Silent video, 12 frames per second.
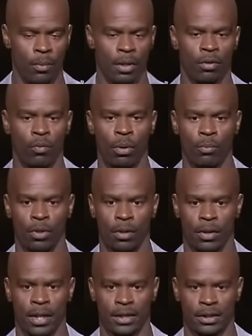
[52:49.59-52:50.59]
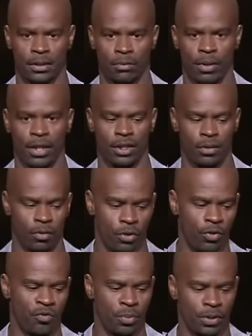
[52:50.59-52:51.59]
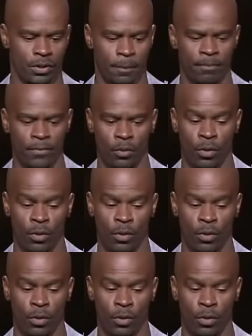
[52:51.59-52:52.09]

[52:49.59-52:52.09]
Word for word: We go to one more location. We actually go to a youth prison.